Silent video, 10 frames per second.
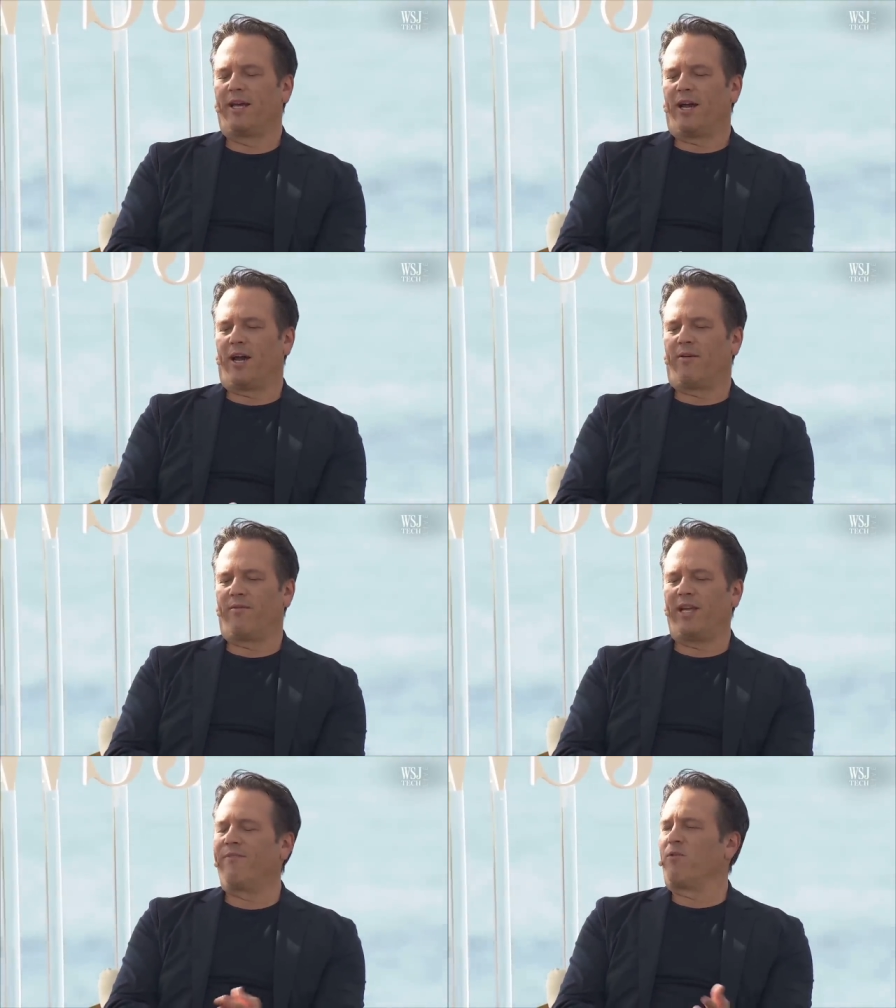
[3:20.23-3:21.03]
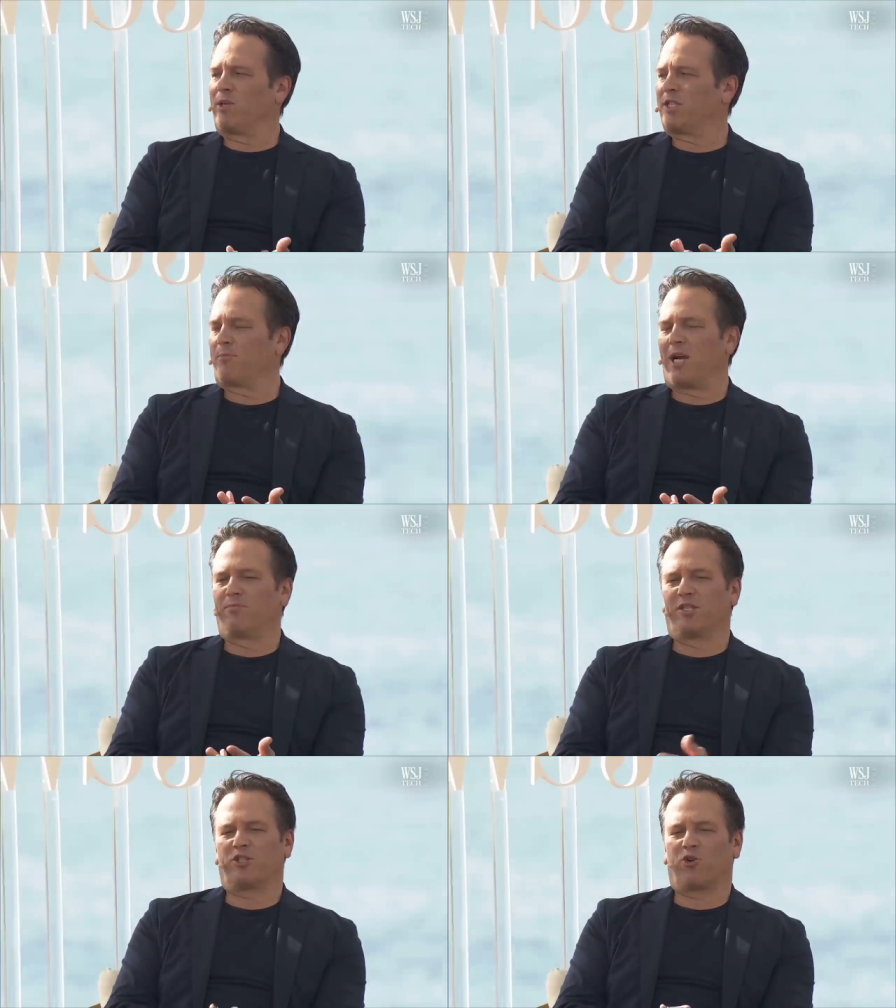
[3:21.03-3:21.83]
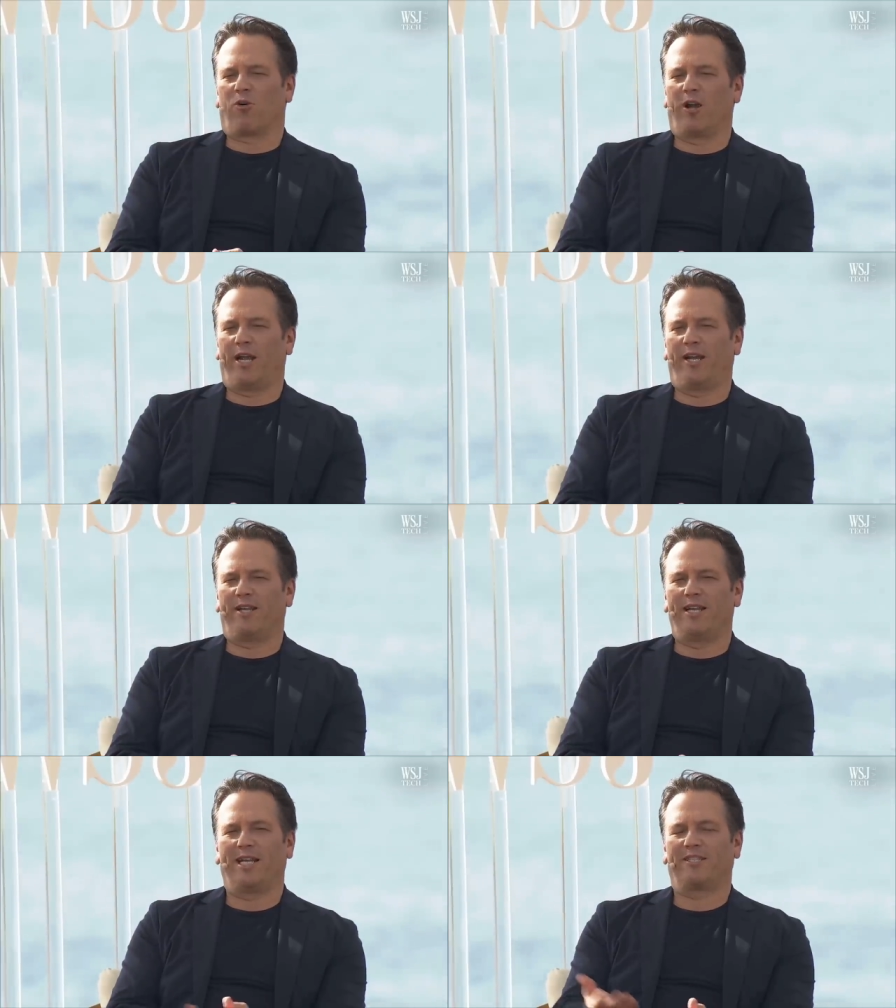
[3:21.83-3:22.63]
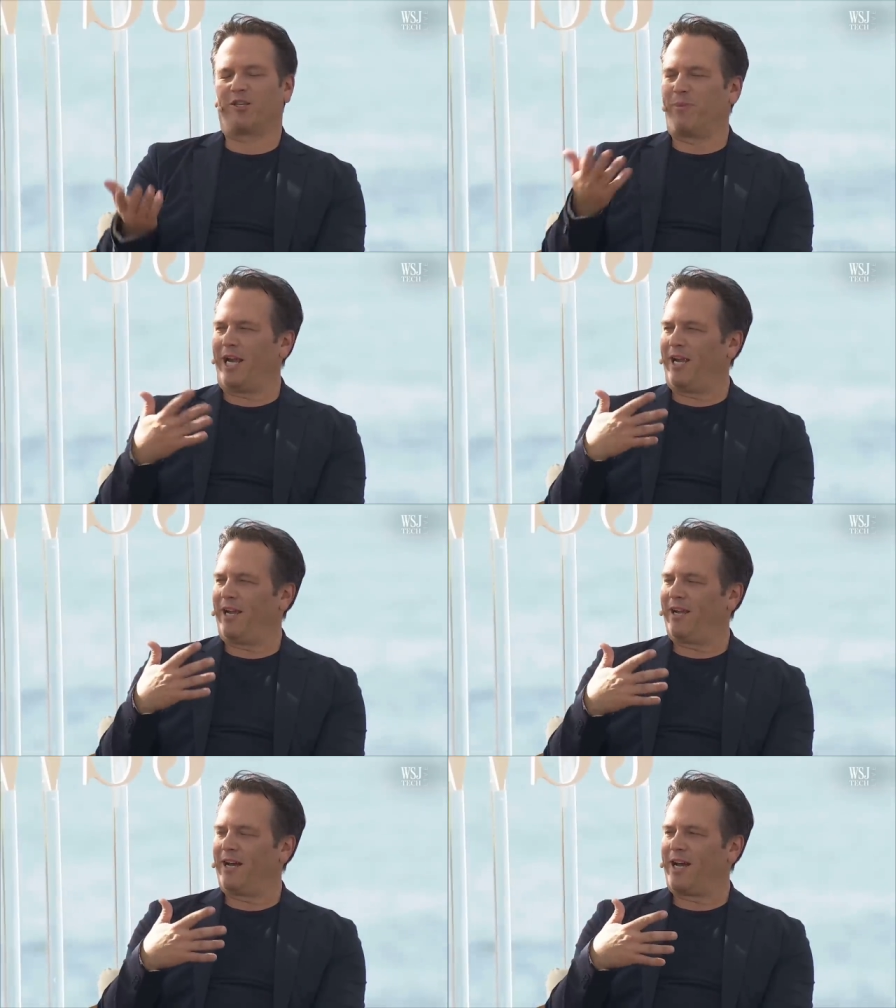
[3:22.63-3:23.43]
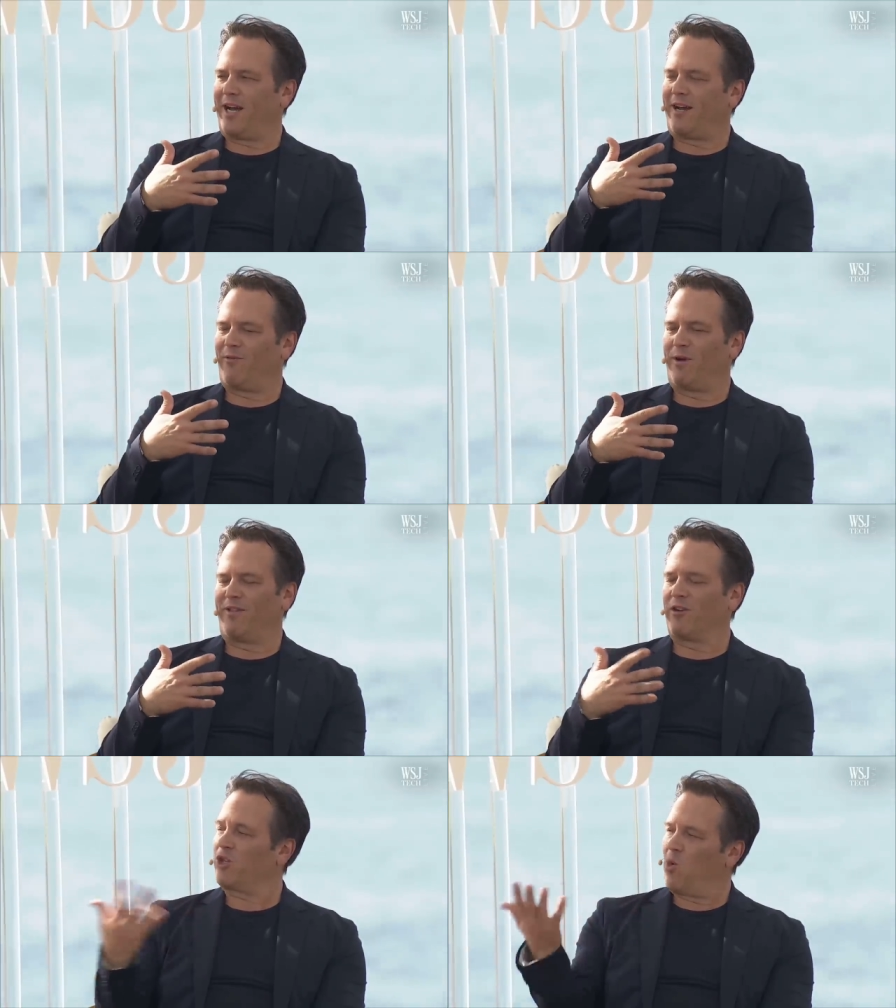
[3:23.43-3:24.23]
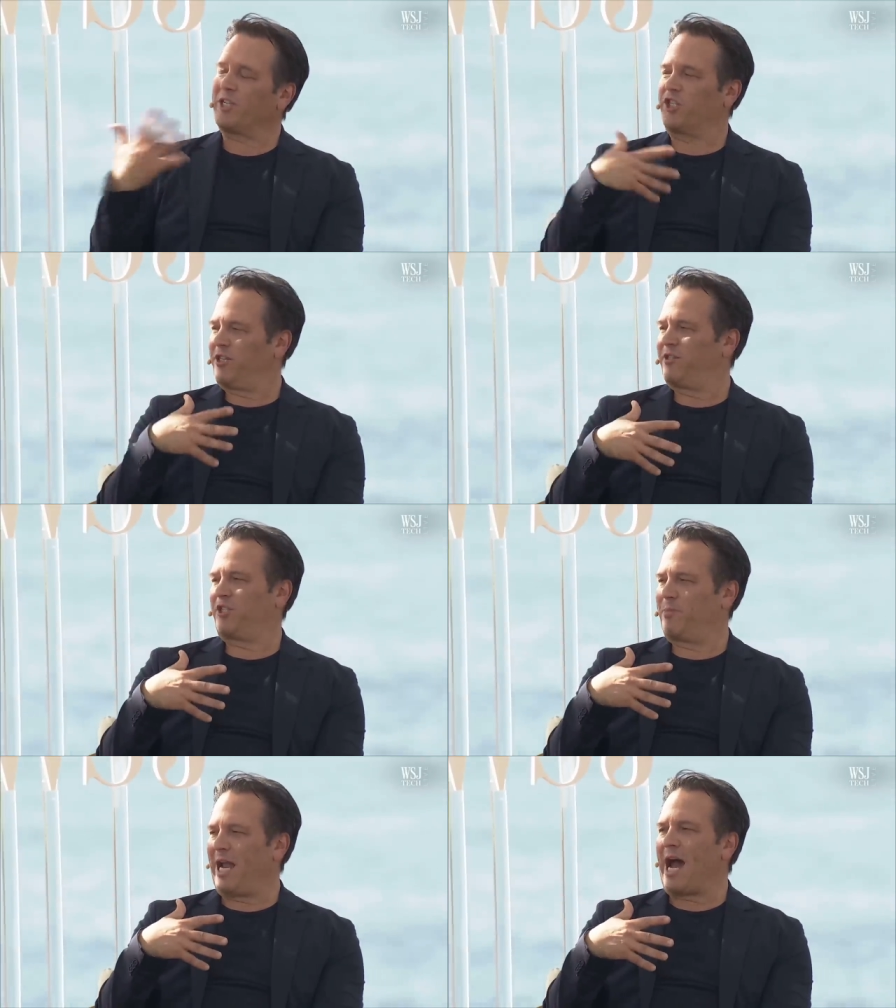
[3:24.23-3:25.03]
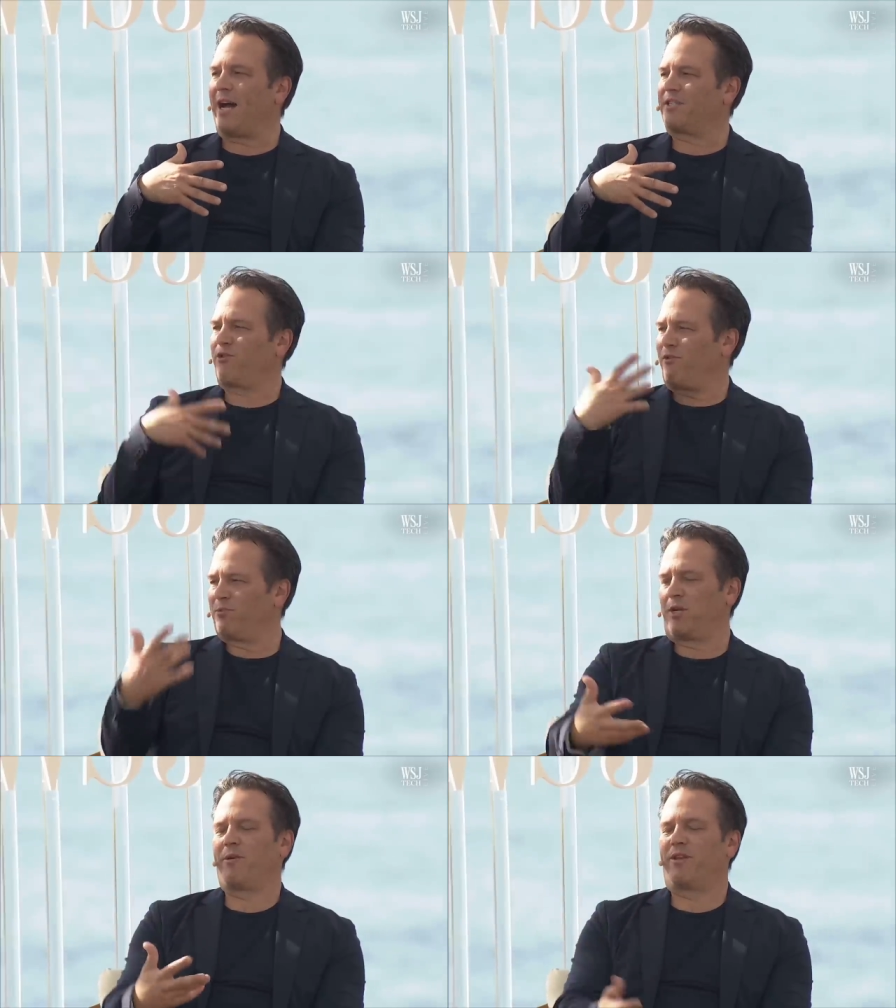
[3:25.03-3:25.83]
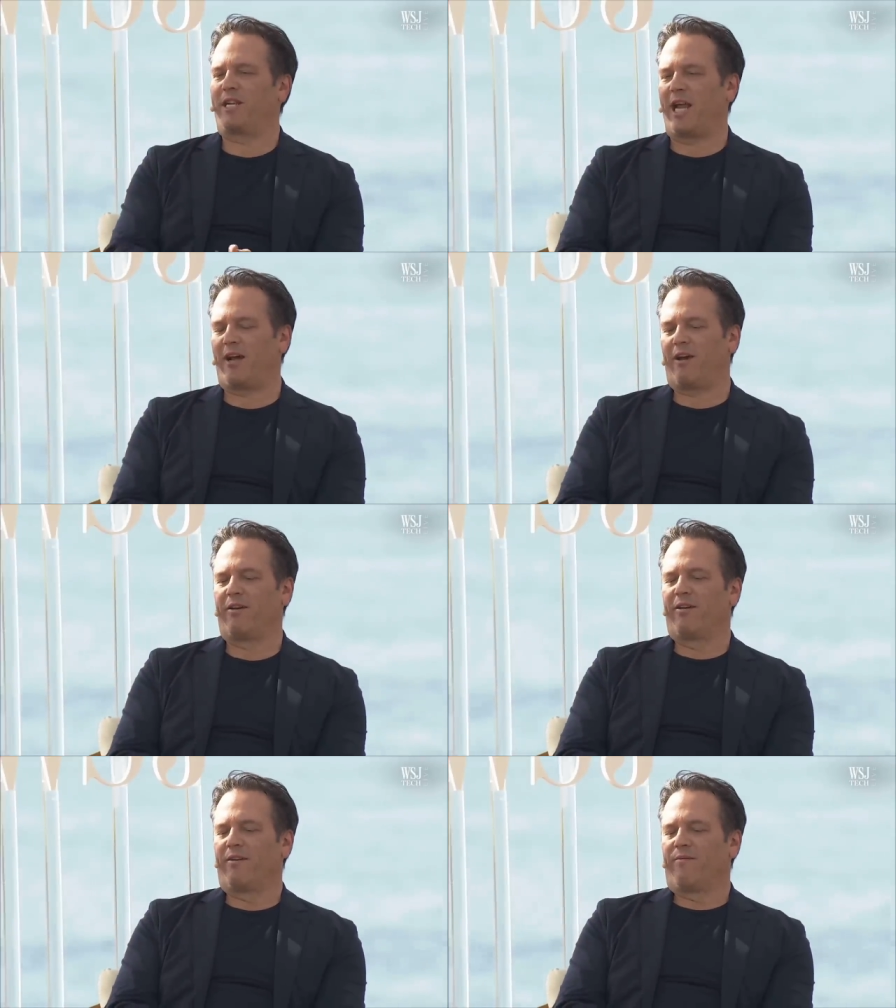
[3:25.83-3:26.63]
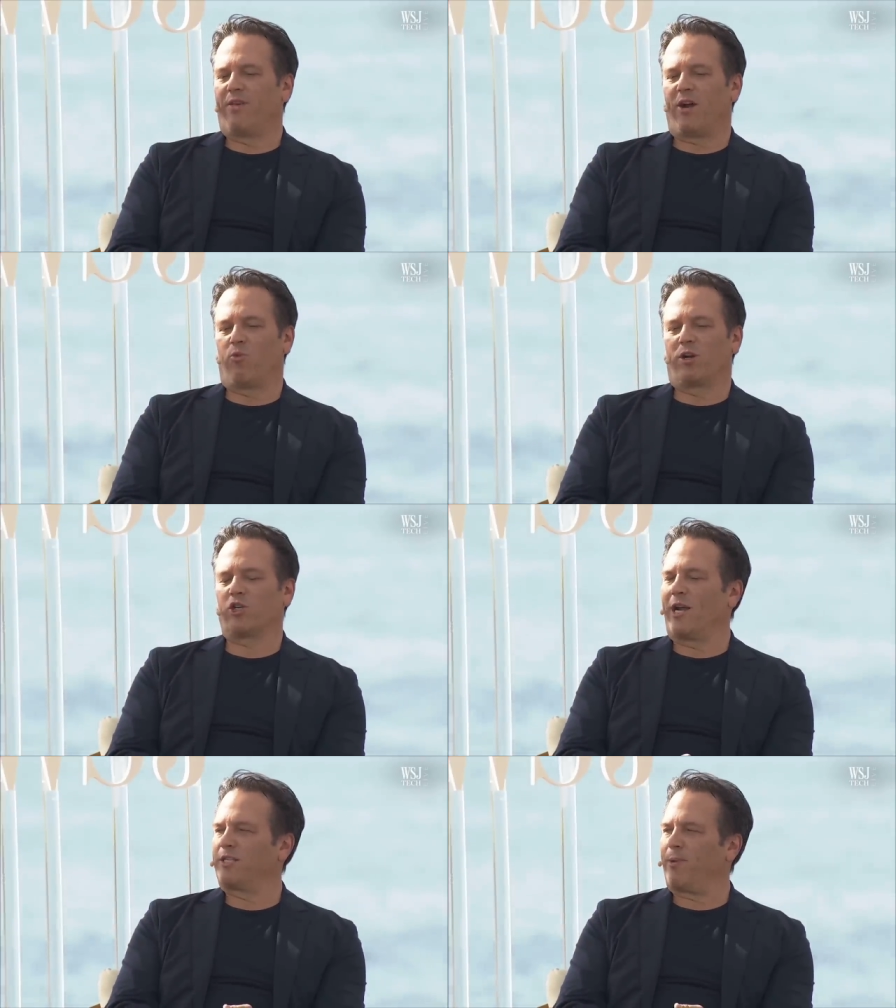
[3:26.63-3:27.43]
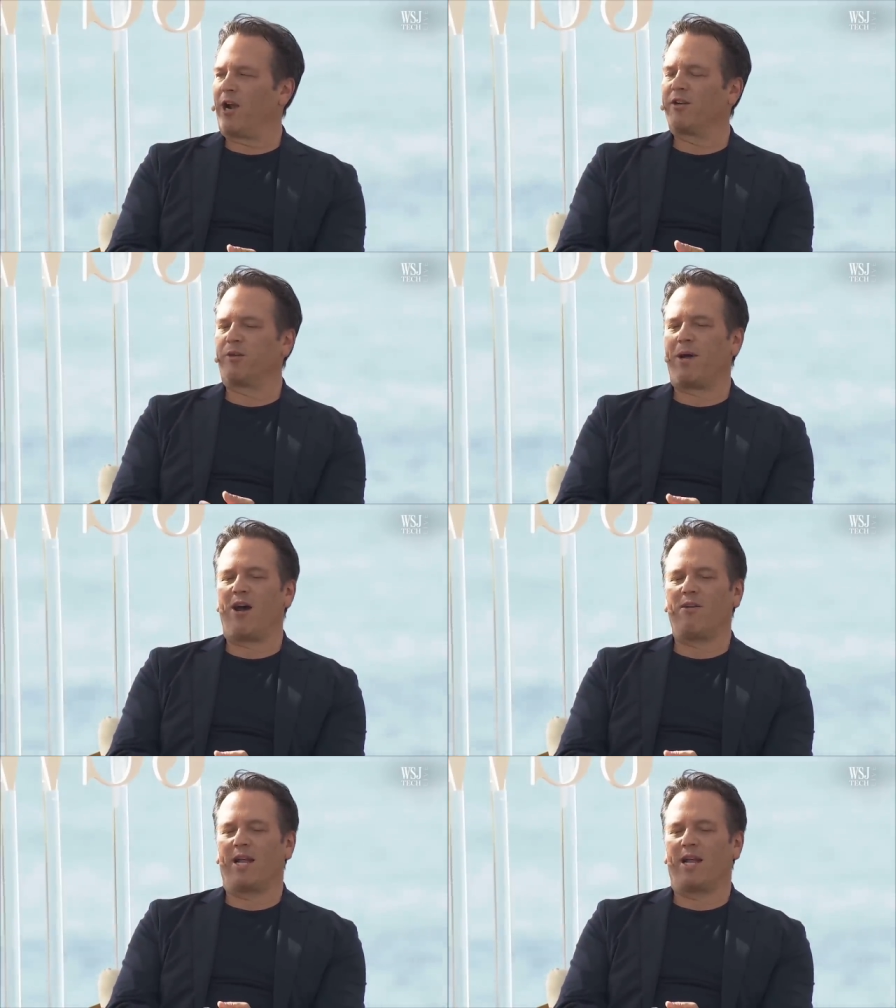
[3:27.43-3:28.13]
um, even when sometimes the story needs to be, uh, when there's questions to be asked from some of the data that we're transparent about.